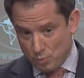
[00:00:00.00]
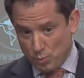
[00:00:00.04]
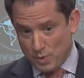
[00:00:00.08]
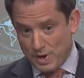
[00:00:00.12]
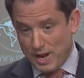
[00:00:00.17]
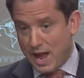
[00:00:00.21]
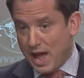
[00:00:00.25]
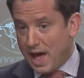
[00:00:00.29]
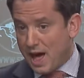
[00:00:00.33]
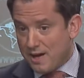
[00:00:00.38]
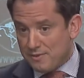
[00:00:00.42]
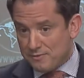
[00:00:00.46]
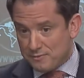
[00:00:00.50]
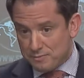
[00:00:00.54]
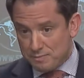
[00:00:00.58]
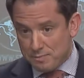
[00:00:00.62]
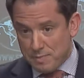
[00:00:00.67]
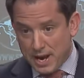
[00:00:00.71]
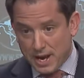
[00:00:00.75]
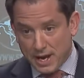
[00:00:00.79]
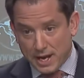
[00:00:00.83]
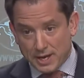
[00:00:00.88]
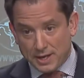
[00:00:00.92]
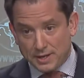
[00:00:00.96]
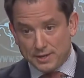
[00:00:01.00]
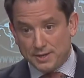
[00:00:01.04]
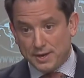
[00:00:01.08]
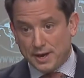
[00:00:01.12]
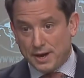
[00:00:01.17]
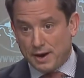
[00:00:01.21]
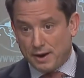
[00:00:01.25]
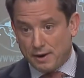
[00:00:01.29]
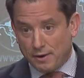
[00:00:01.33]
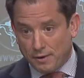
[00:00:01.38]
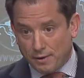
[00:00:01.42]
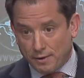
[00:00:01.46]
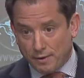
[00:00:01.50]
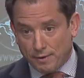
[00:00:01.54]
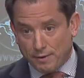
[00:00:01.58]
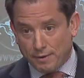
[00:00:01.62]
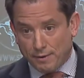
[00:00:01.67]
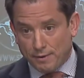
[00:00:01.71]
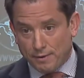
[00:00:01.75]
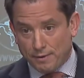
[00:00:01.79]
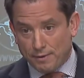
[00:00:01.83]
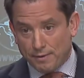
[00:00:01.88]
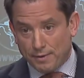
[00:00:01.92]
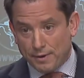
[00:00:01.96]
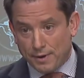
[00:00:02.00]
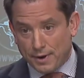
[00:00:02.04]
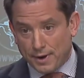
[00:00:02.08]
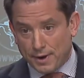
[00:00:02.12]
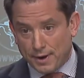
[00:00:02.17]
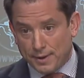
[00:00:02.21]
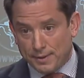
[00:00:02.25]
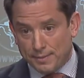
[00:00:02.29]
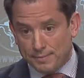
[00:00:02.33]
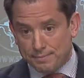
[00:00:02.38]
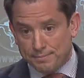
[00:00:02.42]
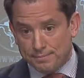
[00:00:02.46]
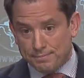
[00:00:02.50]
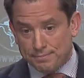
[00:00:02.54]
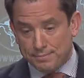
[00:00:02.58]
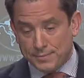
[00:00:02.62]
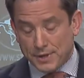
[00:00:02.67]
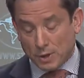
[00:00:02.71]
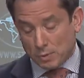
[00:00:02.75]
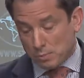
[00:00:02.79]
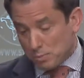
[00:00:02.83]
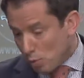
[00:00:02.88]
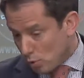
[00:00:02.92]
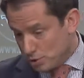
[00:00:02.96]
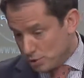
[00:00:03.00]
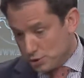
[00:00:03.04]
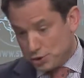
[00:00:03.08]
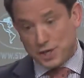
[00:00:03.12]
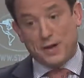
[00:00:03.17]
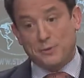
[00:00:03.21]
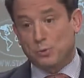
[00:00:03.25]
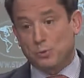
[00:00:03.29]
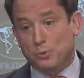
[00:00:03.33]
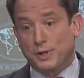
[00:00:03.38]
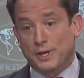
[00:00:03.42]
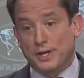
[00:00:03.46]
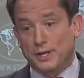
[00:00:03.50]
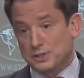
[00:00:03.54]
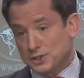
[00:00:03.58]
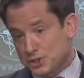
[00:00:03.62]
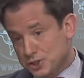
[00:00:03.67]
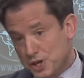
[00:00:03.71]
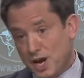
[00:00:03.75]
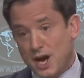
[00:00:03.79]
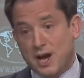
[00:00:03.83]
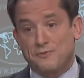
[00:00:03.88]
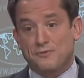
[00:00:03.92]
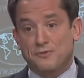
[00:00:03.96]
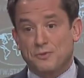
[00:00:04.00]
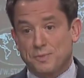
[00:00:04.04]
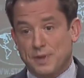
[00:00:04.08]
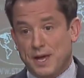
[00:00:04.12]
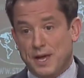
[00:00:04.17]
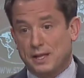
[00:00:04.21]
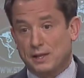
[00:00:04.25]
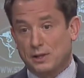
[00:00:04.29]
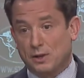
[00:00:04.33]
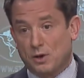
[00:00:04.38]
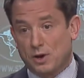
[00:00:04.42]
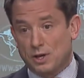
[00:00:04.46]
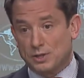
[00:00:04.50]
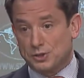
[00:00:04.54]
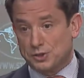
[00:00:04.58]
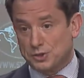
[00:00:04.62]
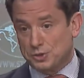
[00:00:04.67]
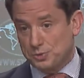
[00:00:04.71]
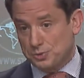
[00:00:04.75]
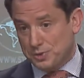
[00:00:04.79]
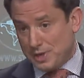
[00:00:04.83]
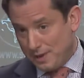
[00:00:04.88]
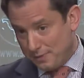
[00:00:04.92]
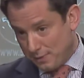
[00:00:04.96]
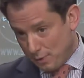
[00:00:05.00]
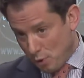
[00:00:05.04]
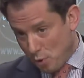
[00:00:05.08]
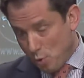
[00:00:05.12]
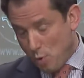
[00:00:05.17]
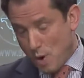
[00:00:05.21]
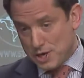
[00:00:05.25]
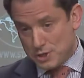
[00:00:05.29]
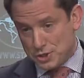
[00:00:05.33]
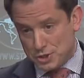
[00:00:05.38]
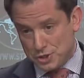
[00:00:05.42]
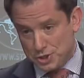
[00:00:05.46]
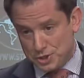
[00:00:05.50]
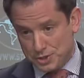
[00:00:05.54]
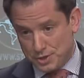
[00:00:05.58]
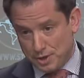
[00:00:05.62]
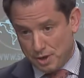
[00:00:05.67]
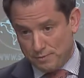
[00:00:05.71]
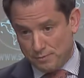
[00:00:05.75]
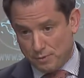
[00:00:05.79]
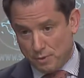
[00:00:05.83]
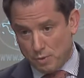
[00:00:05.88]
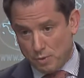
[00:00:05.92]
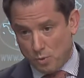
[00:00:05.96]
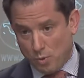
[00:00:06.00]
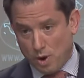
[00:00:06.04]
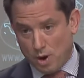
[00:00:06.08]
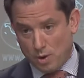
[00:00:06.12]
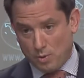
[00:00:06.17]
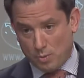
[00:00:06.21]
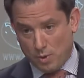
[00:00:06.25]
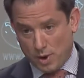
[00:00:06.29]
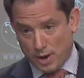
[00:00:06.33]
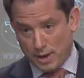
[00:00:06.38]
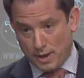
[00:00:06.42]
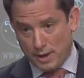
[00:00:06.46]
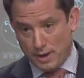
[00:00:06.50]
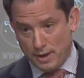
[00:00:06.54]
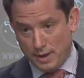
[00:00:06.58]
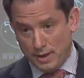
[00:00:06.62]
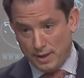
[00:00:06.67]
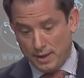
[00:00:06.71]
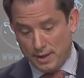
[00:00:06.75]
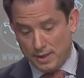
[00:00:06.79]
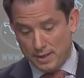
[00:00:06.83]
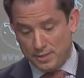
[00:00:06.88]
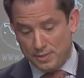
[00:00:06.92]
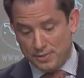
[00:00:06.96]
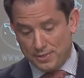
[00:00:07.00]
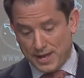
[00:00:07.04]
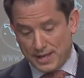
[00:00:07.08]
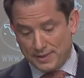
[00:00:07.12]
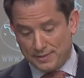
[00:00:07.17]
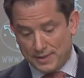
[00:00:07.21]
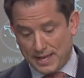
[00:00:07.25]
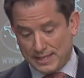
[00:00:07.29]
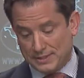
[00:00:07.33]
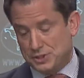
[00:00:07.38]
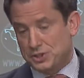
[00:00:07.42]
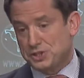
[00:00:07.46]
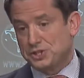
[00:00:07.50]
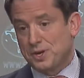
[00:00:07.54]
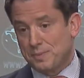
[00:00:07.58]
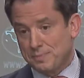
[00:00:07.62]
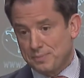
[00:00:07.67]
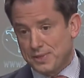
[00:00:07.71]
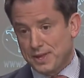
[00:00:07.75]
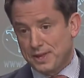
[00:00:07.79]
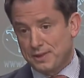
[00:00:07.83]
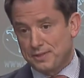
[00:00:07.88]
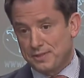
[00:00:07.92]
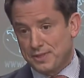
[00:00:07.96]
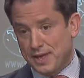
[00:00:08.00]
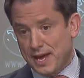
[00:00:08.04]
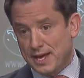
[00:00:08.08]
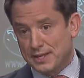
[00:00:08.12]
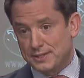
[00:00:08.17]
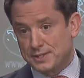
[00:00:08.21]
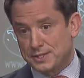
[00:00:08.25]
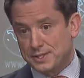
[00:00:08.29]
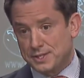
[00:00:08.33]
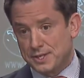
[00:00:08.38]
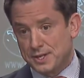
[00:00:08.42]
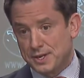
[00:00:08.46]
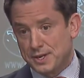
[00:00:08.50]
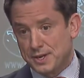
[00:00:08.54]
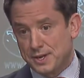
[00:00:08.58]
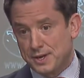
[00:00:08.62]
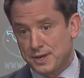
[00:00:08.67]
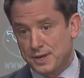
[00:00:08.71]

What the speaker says: We have made our, more generally, aside from that lawsuit, on the question of Huawei, that's something that